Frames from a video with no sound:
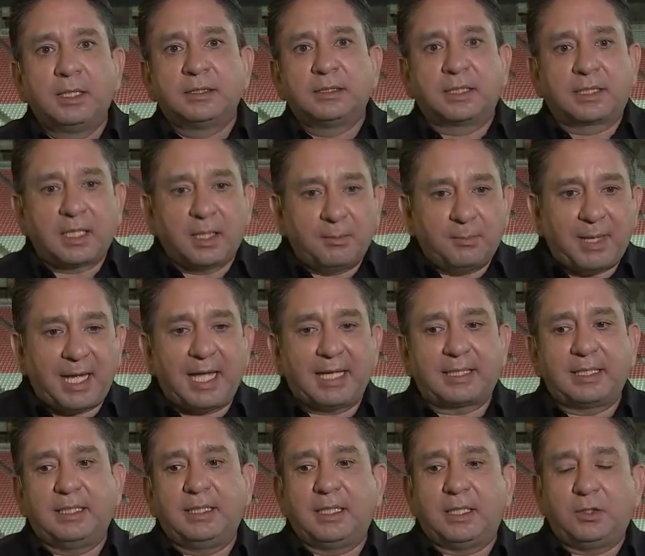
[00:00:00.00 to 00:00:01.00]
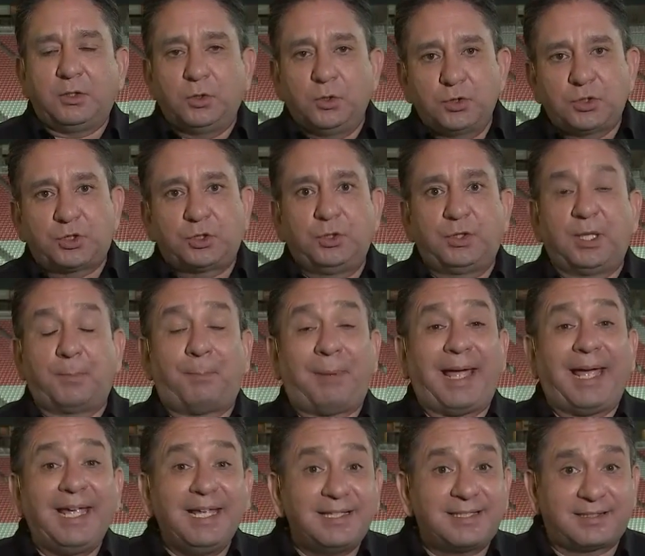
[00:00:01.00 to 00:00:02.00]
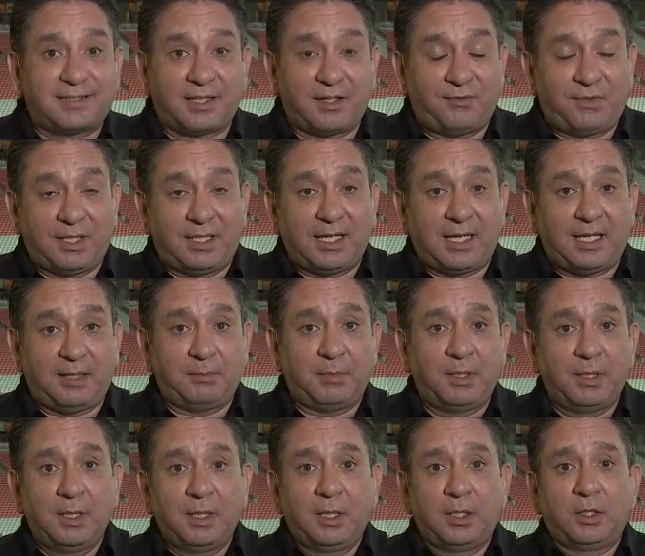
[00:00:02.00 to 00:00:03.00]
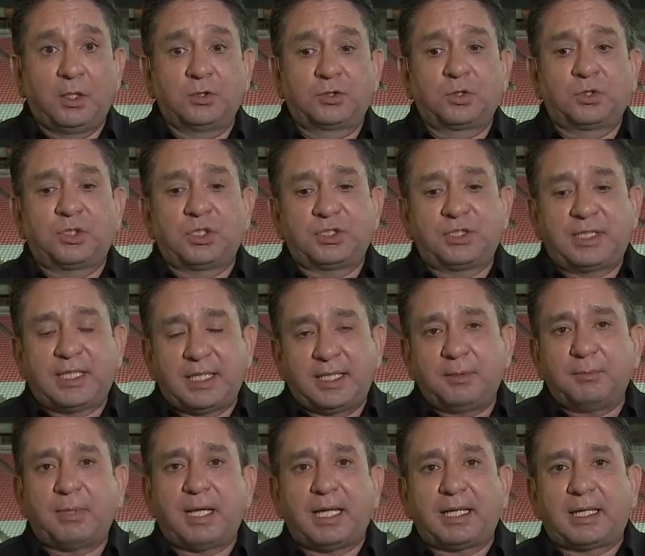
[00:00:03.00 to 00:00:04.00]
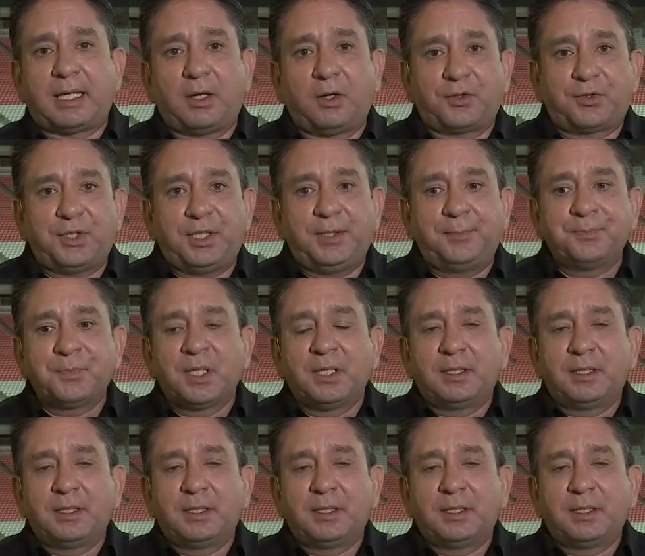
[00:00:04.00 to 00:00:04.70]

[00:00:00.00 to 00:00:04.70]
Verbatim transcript: to come back and get used to the pace of the game you know so just get him back healthy